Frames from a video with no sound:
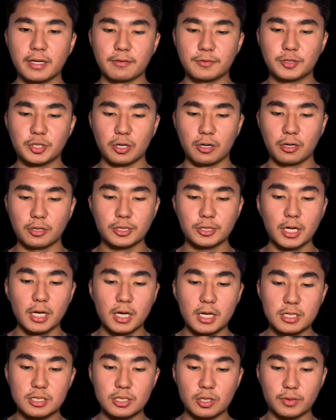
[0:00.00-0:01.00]
charge.
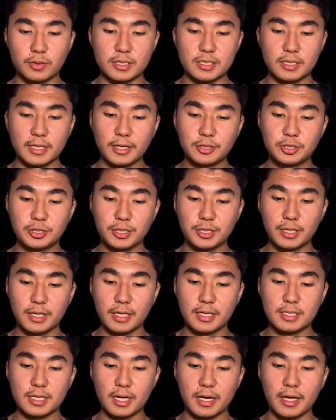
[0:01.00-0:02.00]
So this nitrogen is
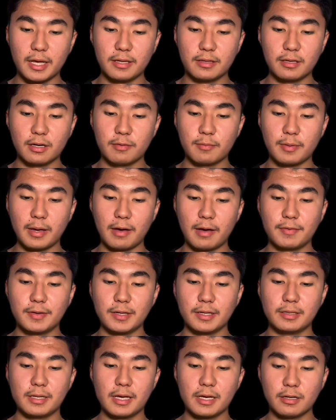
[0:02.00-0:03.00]
going to end up having a
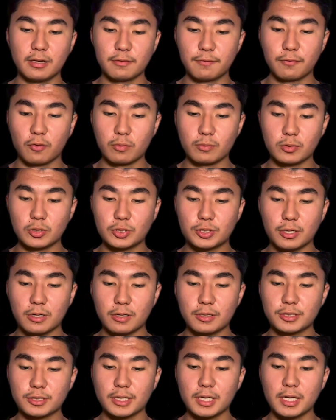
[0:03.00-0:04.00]
negative formal
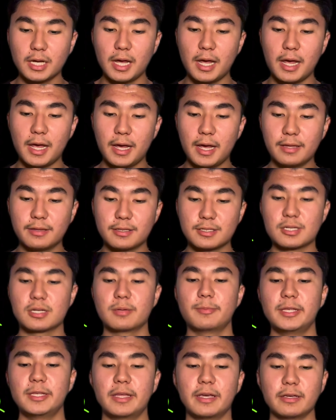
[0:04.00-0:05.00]
charge, and this is going to
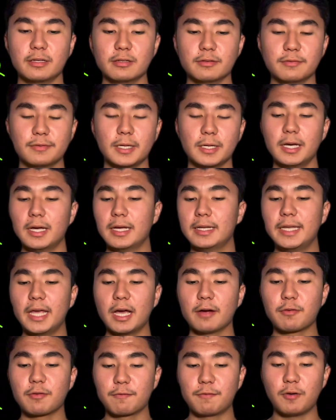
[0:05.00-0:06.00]
be negative. Now, if
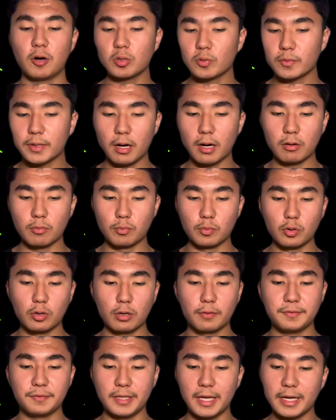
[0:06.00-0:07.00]
we're following our rule of
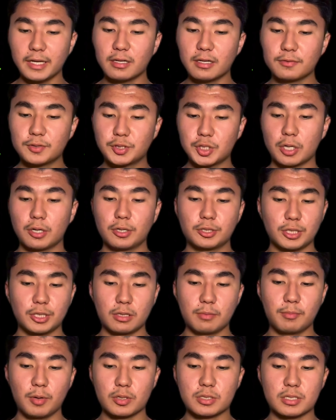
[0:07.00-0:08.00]
negative charge on the
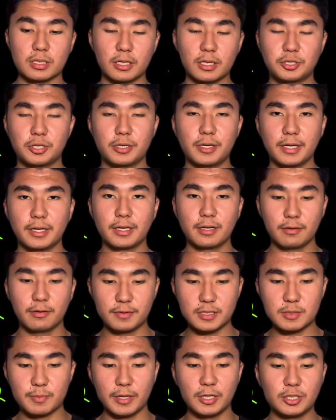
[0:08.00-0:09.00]
most electronegative is
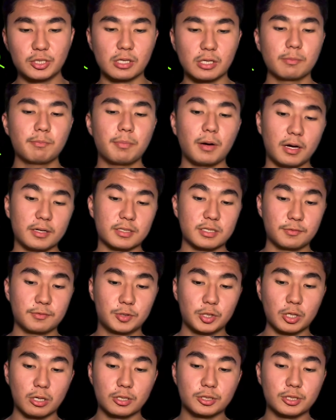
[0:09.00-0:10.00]
major, positive
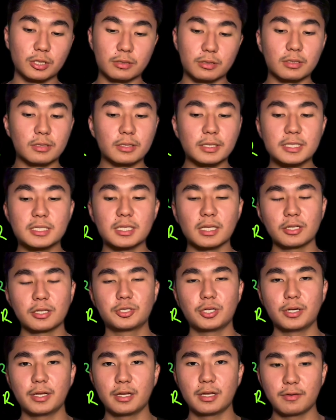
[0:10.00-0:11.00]
charge on the least
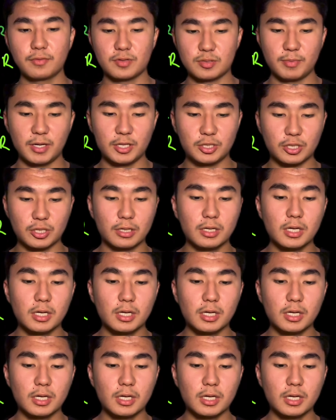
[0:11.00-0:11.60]
electronegative is major,